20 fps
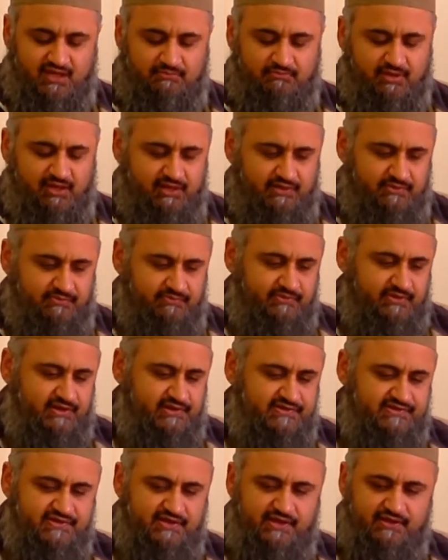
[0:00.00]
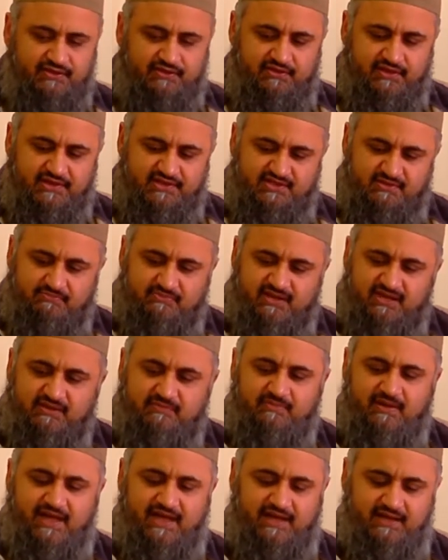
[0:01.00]
But there are certain things the
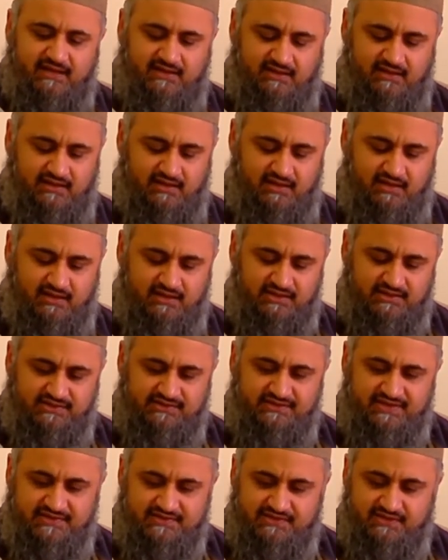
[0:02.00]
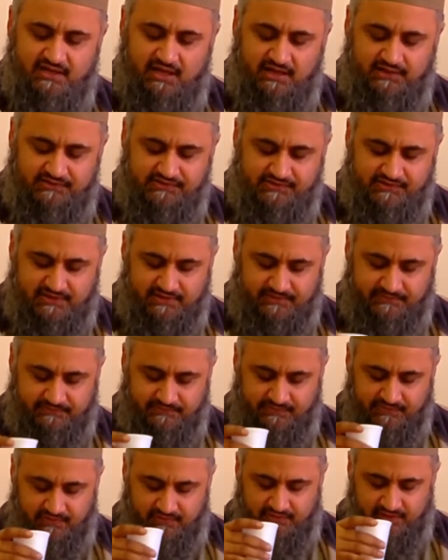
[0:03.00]
Big Bang doesn't answer,
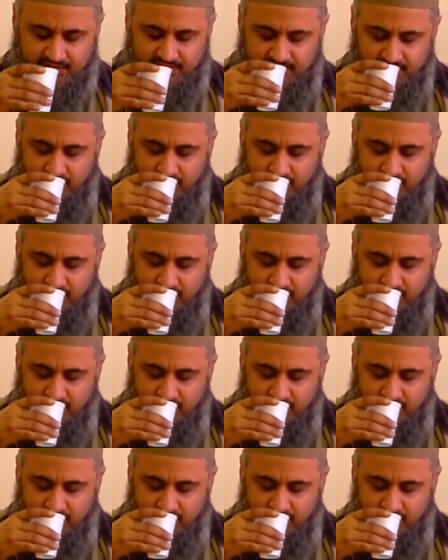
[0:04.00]
right?